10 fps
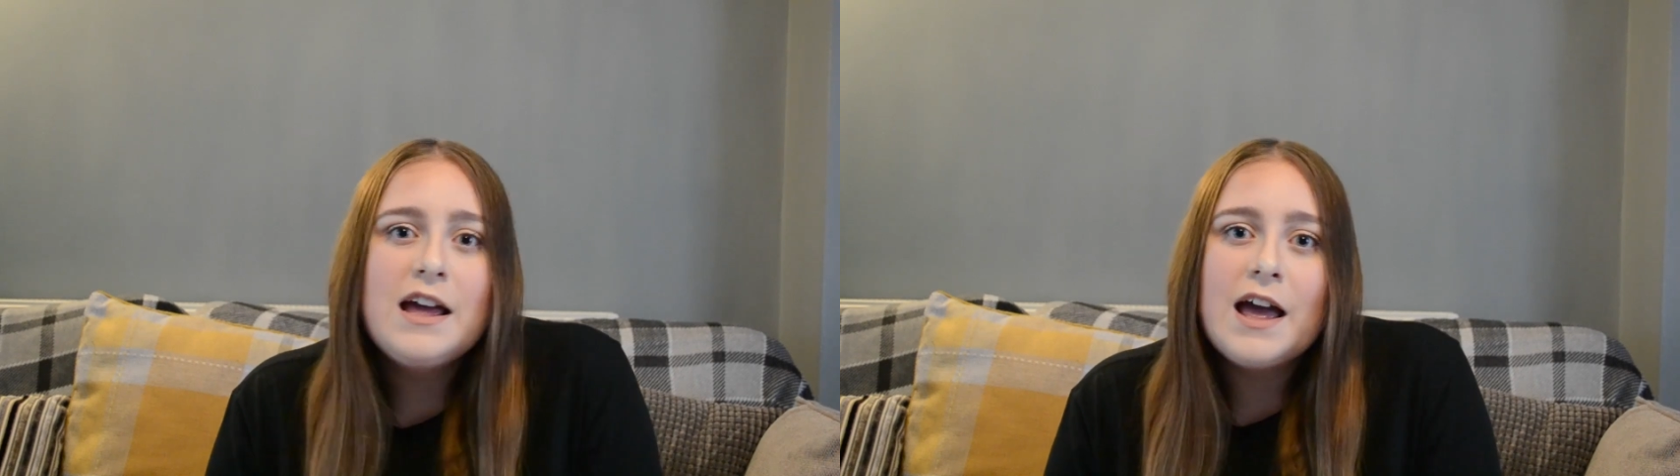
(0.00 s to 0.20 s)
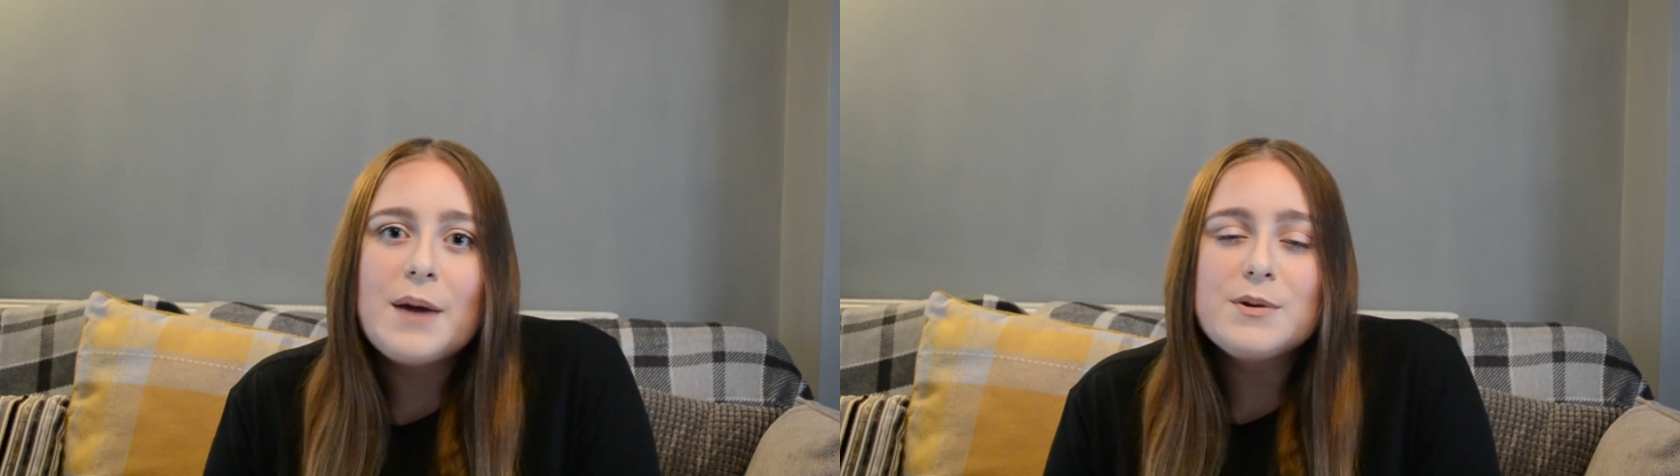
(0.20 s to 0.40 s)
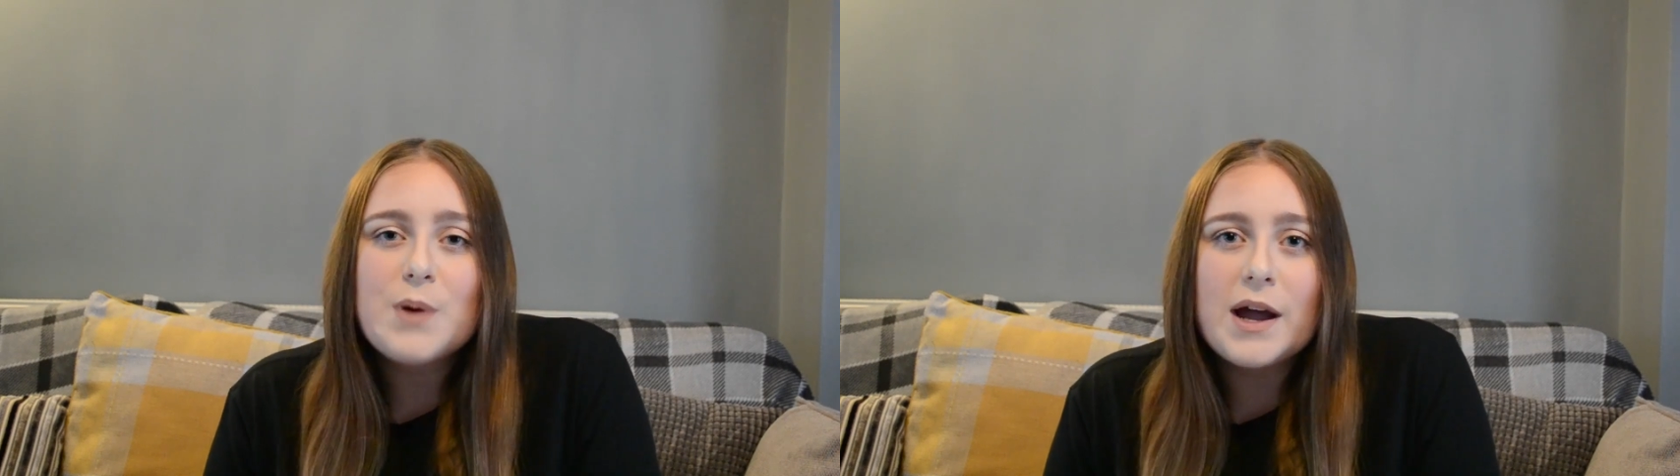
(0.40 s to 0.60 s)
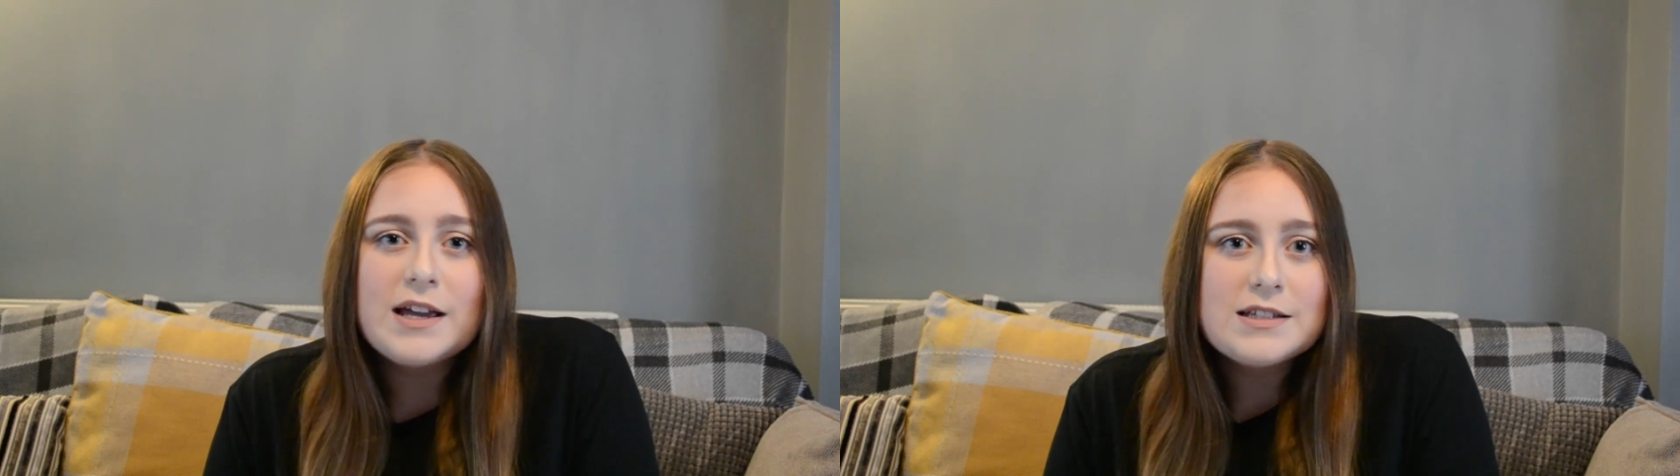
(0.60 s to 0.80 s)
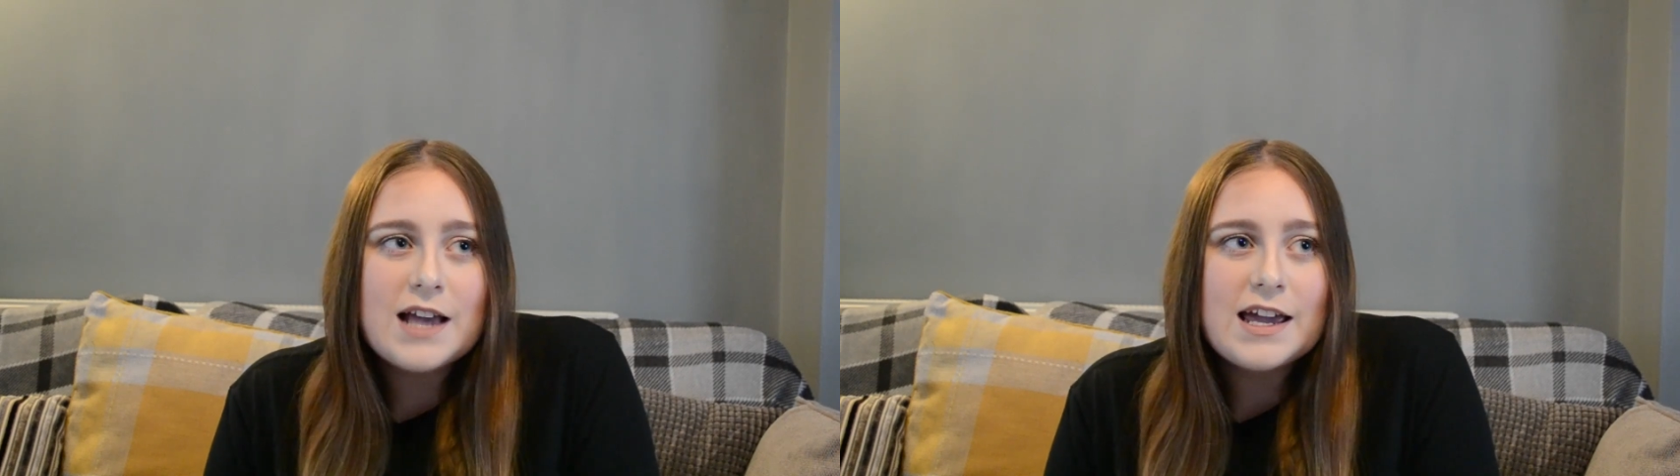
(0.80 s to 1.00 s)
it was quite
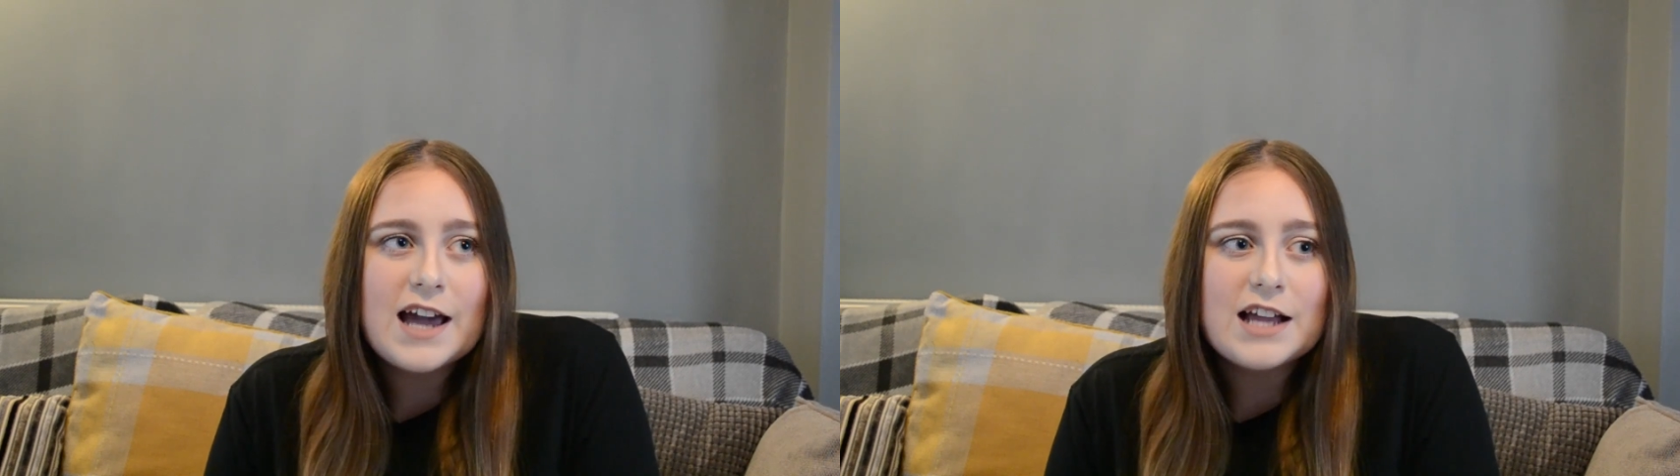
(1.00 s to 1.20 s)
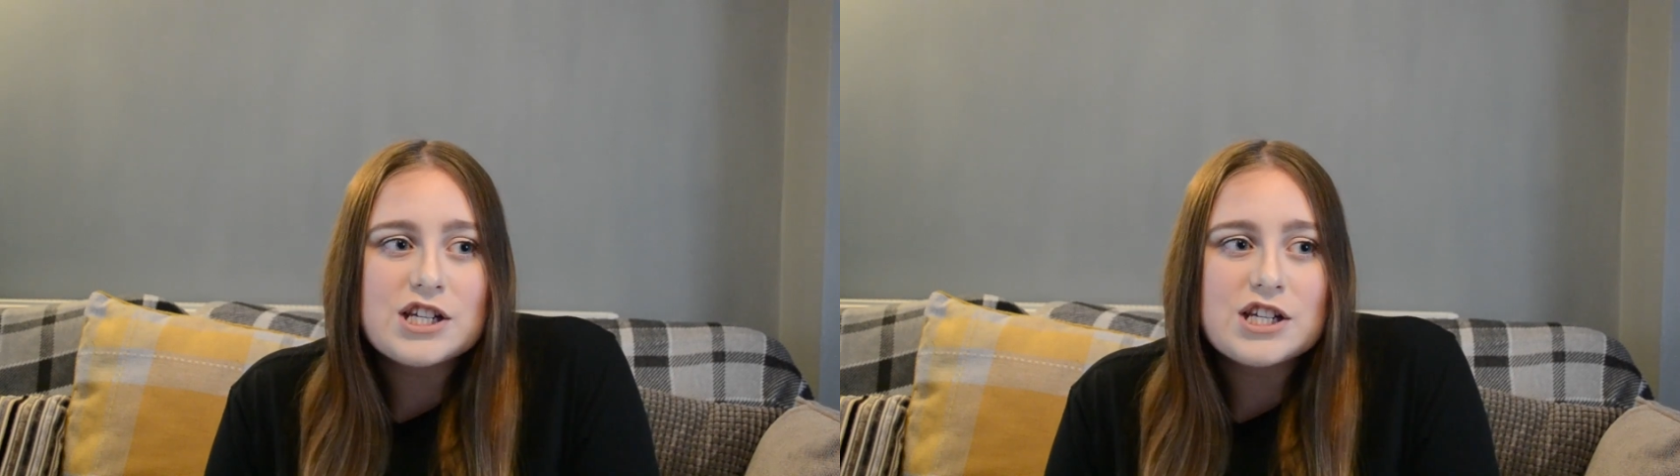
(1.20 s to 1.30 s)
exciting actually.